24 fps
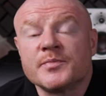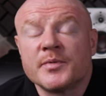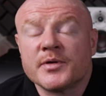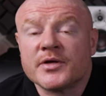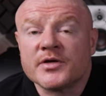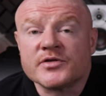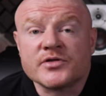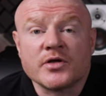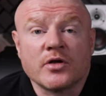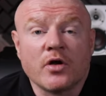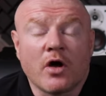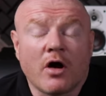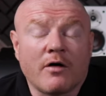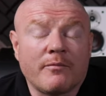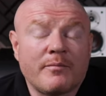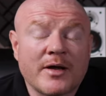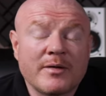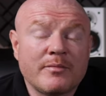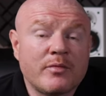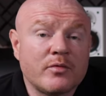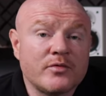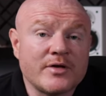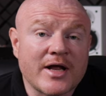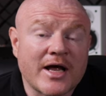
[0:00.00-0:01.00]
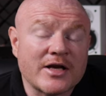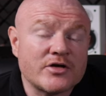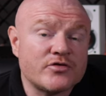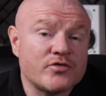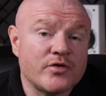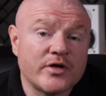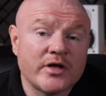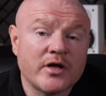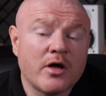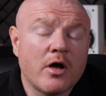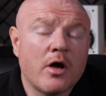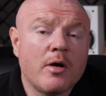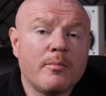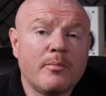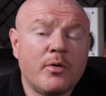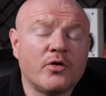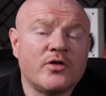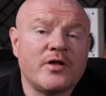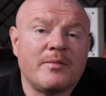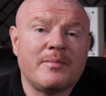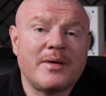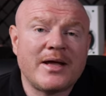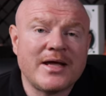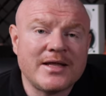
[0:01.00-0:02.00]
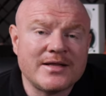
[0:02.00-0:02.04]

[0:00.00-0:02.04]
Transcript: because a lot of people naturally put them